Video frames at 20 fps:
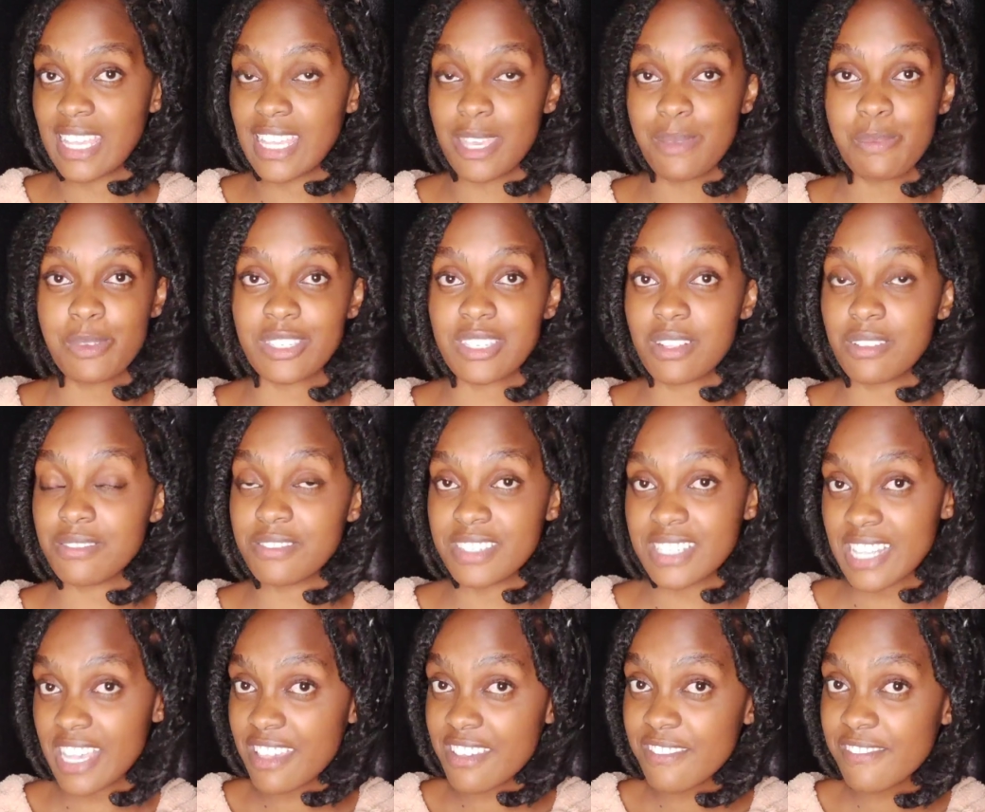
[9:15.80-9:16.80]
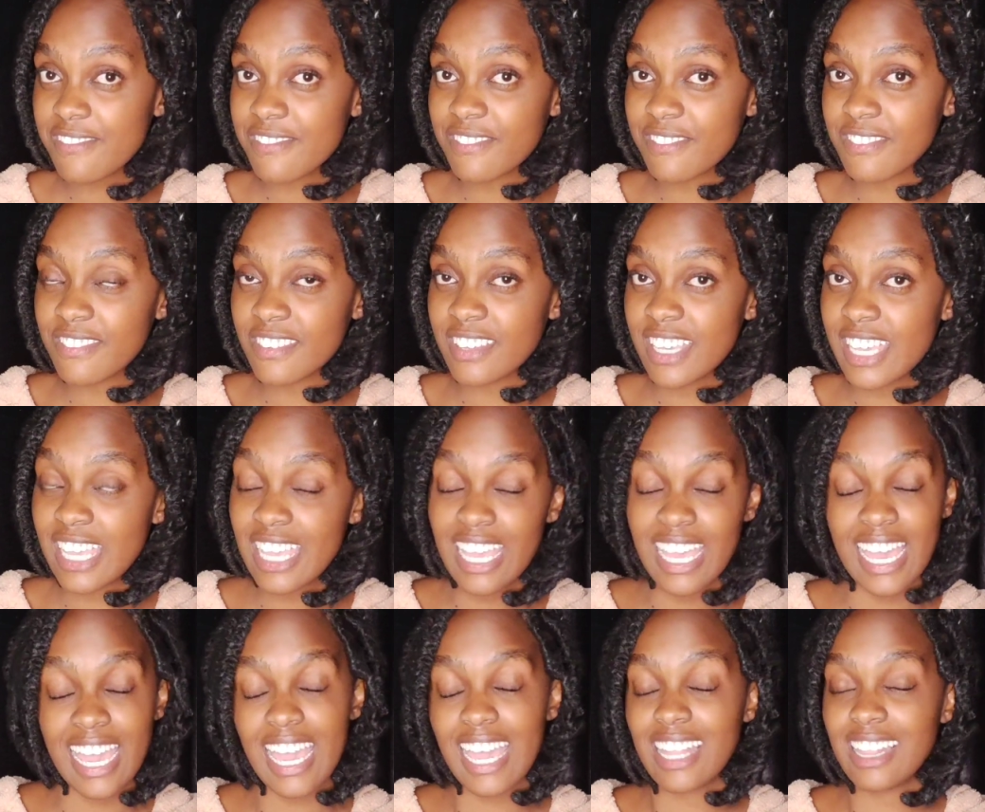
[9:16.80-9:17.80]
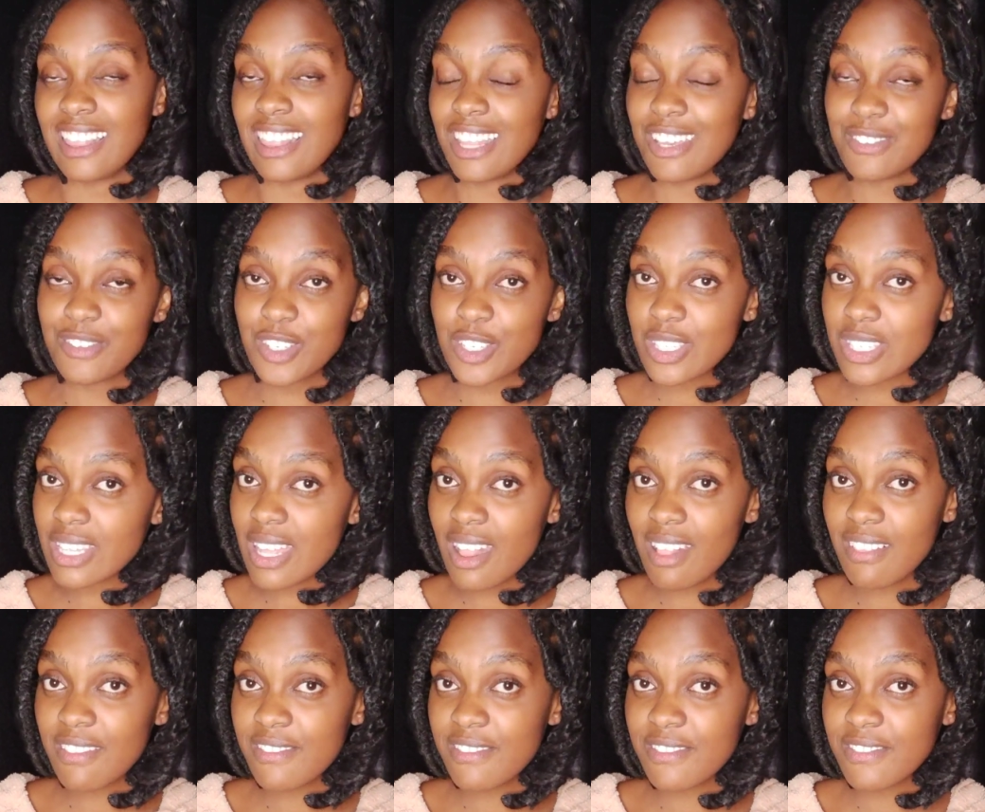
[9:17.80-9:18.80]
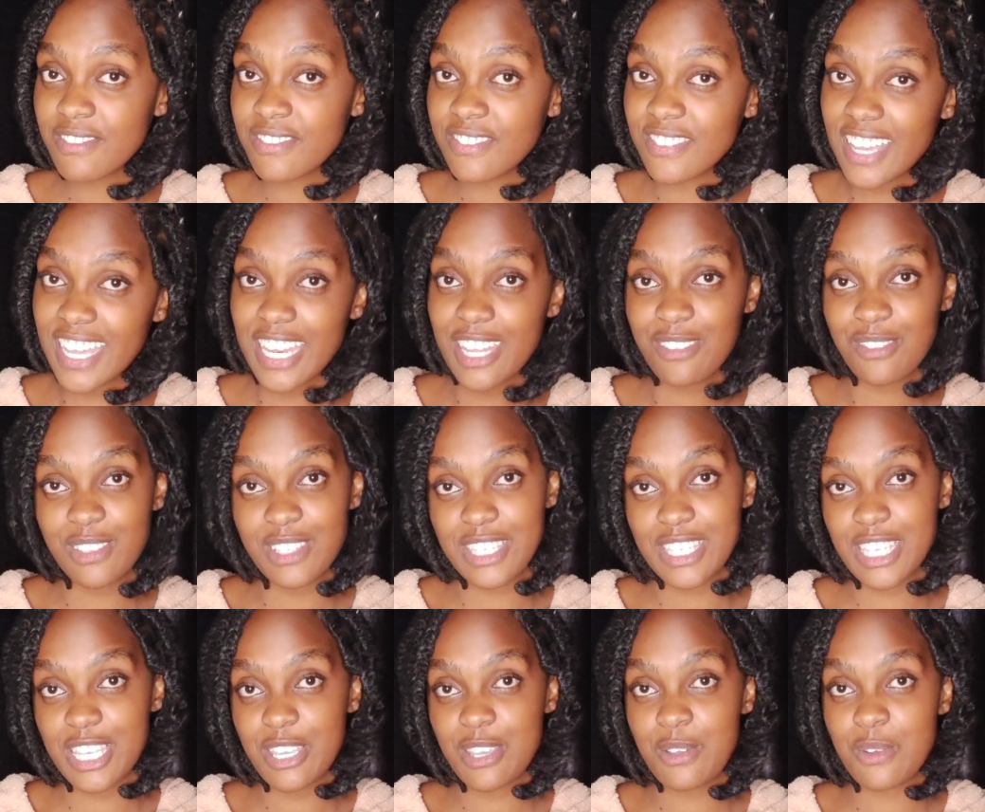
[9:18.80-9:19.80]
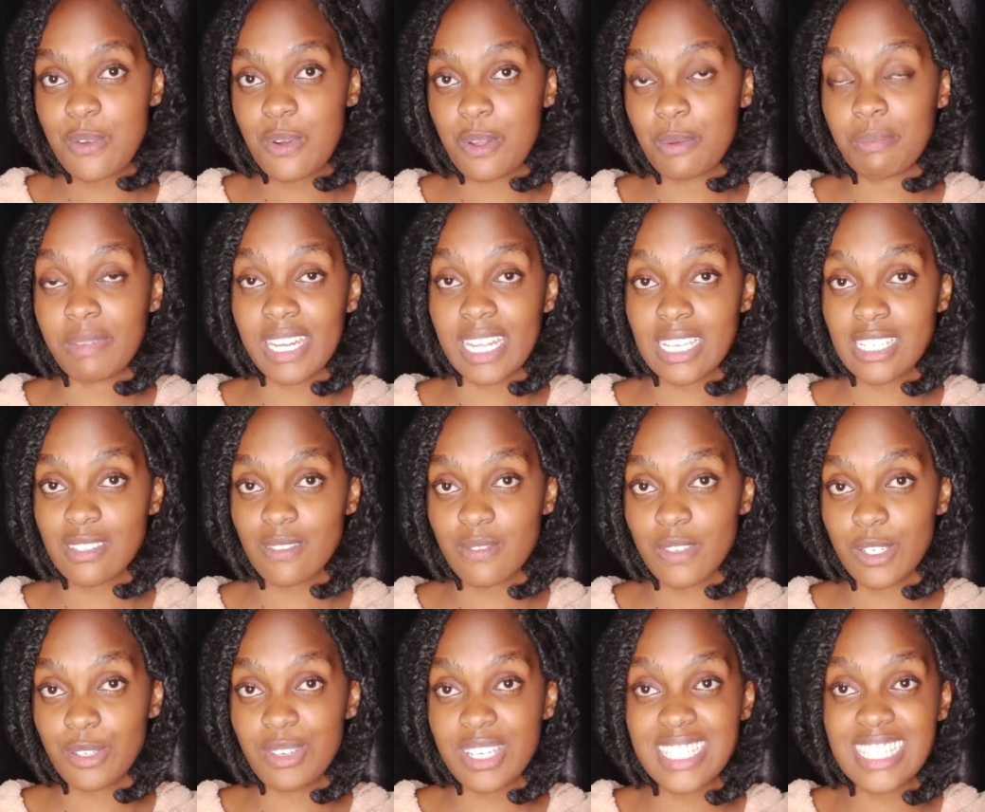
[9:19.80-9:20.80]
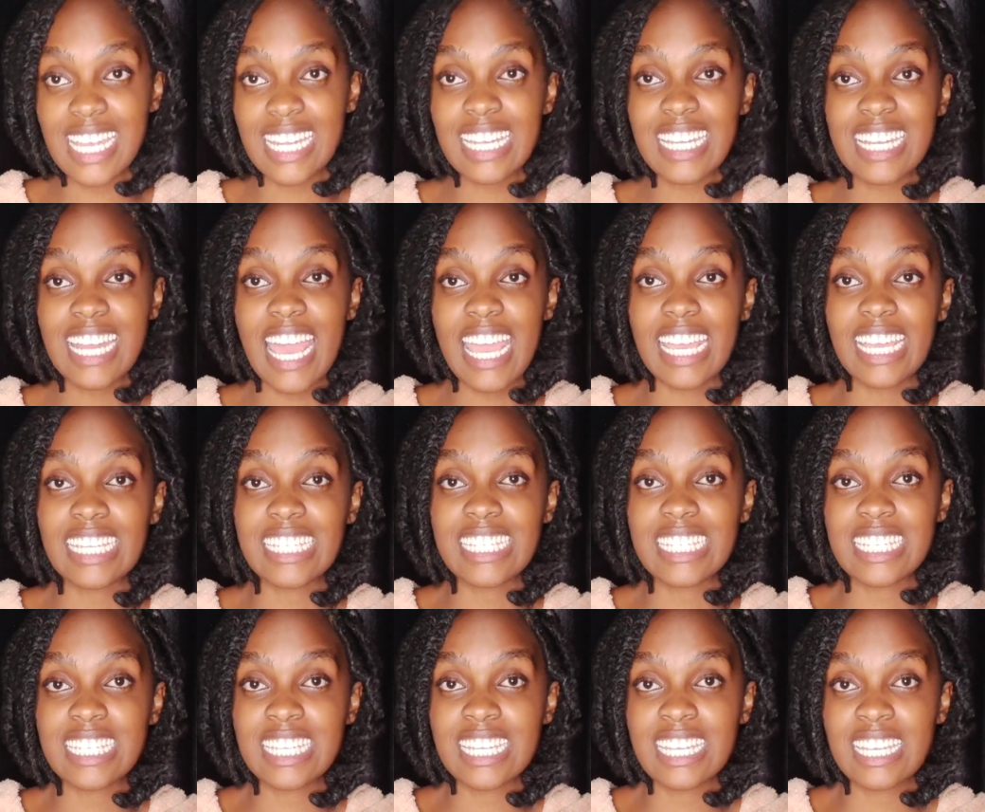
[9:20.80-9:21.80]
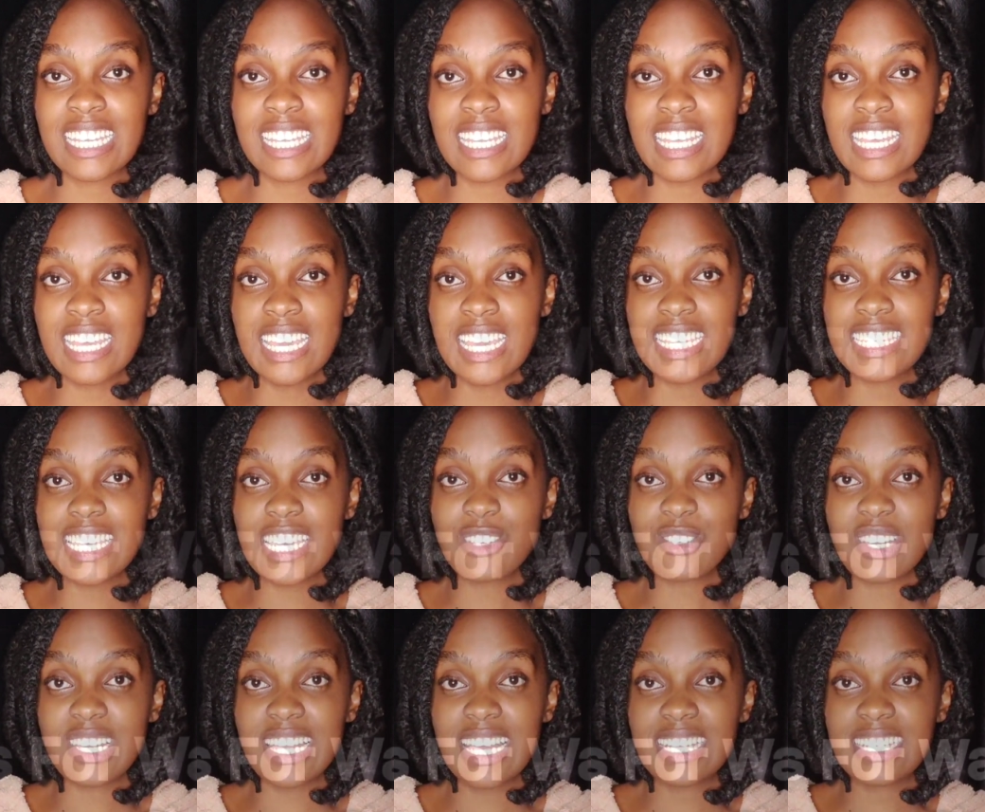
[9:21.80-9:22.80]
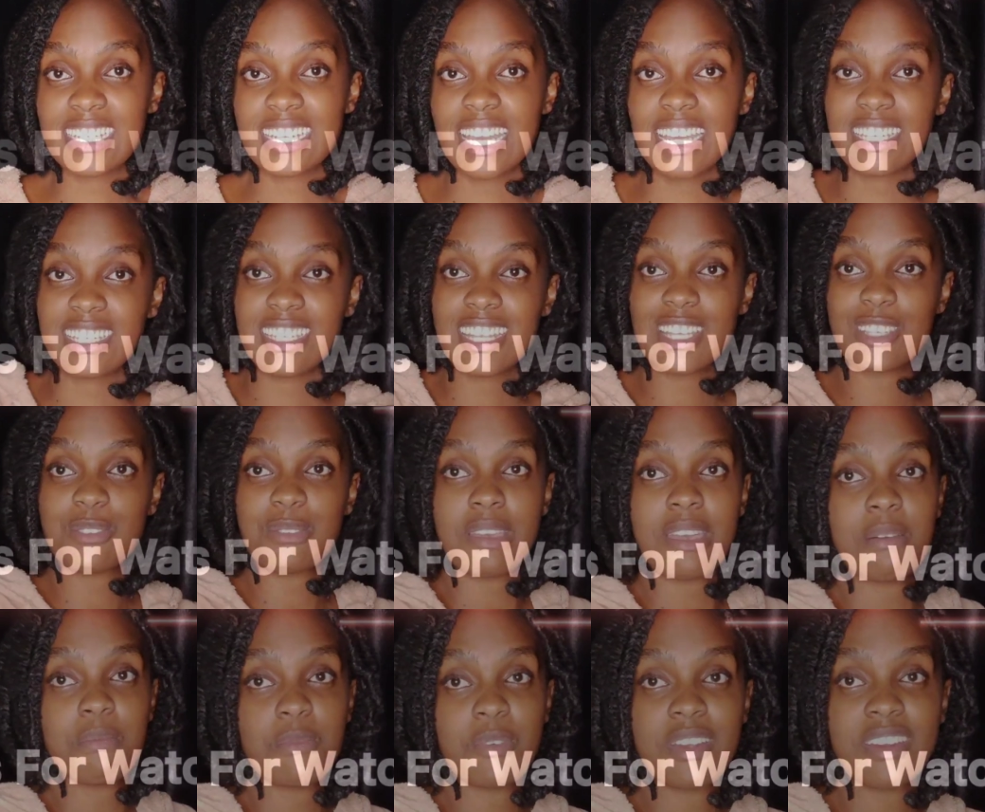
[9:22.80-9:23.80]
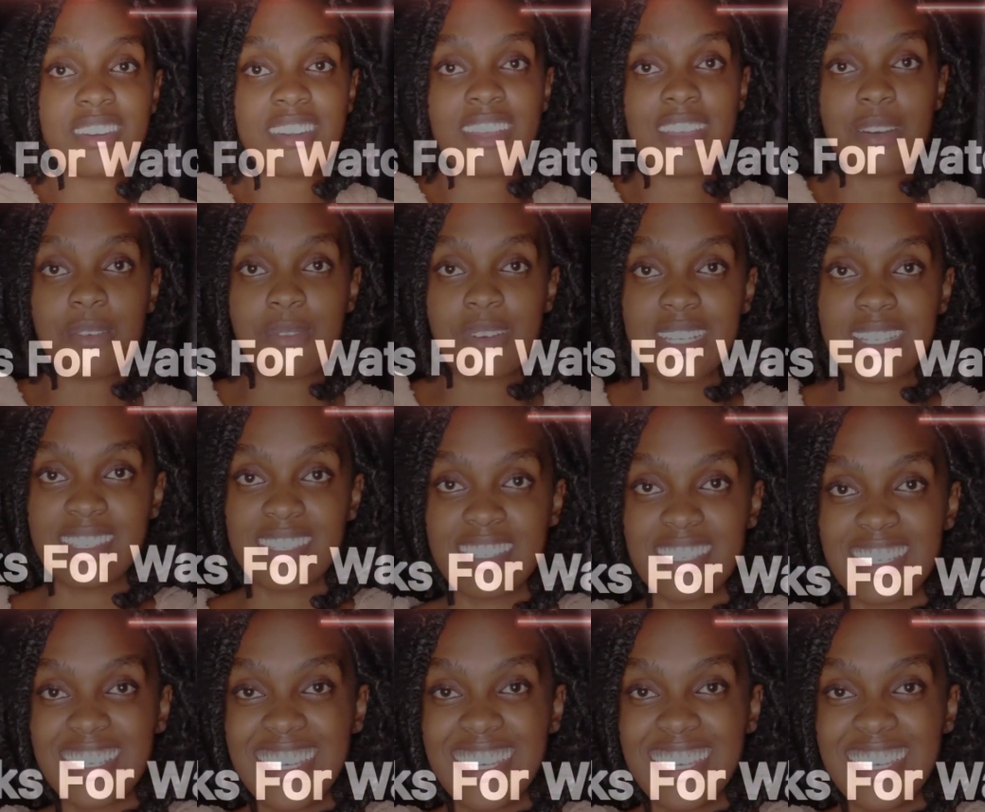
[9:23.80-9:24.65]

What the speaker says: Keep yourself safe. And love yourself. And I will see you on my next video. It's at night. It's actually at night. That's why I'm wearing a onesie.